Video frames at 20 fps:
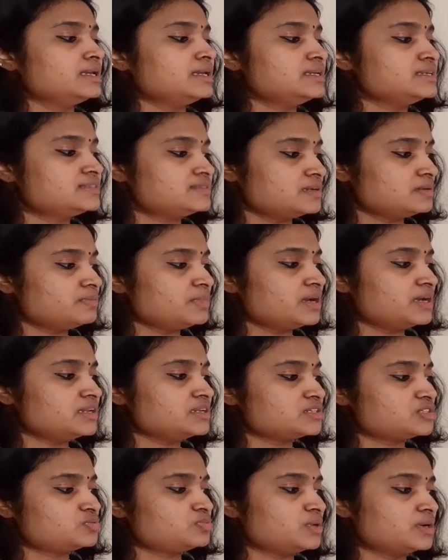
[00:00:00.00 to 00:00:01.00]
z
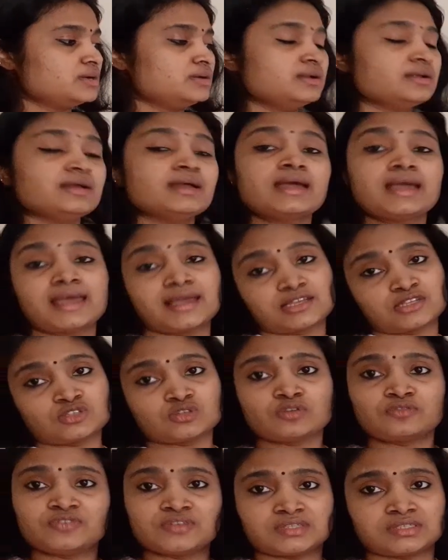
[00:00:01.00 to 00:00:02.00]
minus 1, x
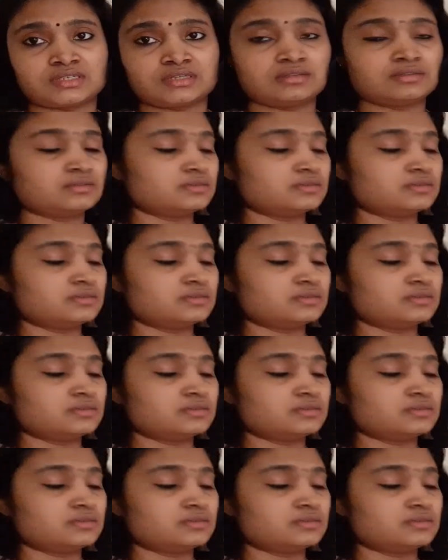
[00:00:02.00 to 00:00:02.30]
of z.